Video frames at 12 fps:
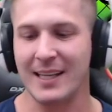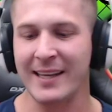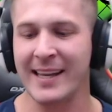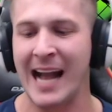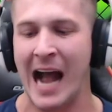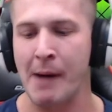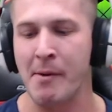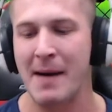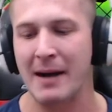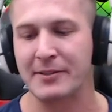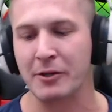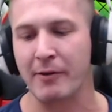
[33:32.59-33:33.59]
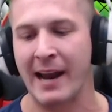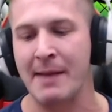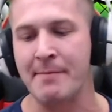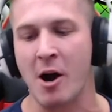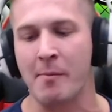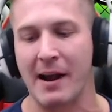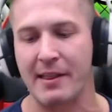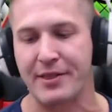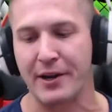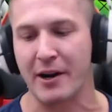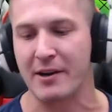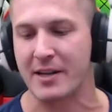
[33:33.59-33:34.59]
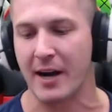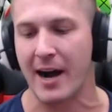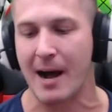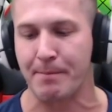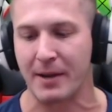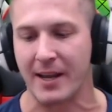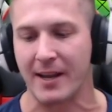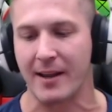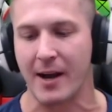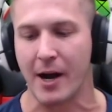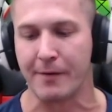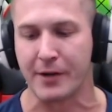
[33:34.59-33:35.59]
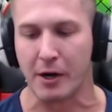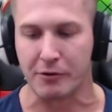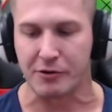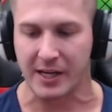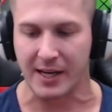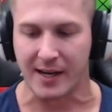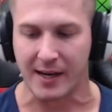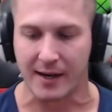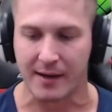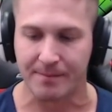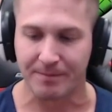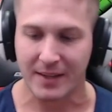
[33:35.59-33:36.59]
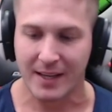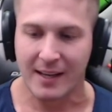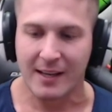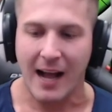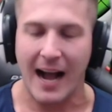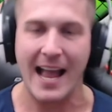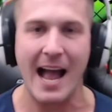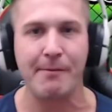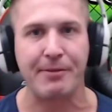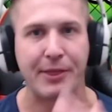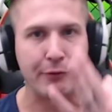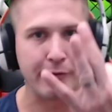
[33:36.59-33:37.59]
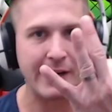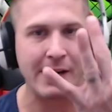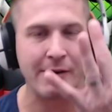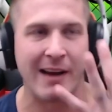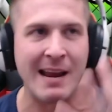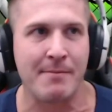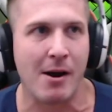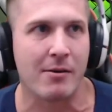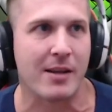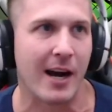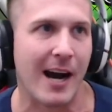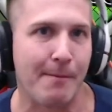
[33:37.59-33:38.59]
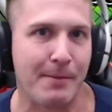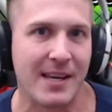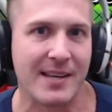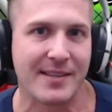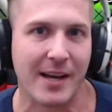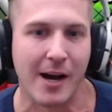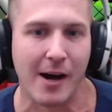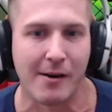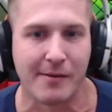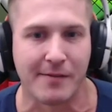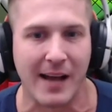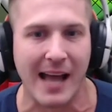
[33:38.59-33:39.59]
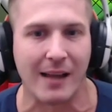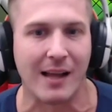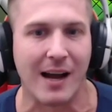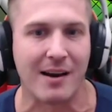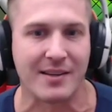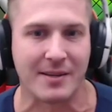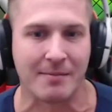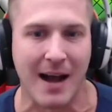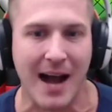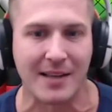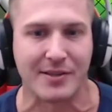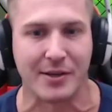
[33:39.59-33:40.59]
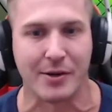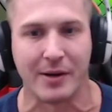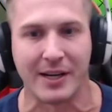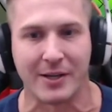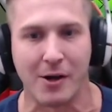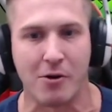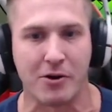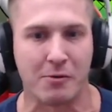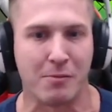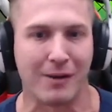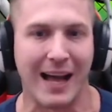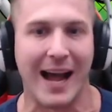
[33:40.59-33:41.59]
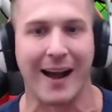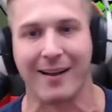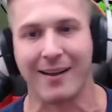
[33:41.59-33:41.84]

Yeah, I'm about to rainbow my third copy of Gogeta. I have three rainbowed copies of LR Zamasu and Goku Black.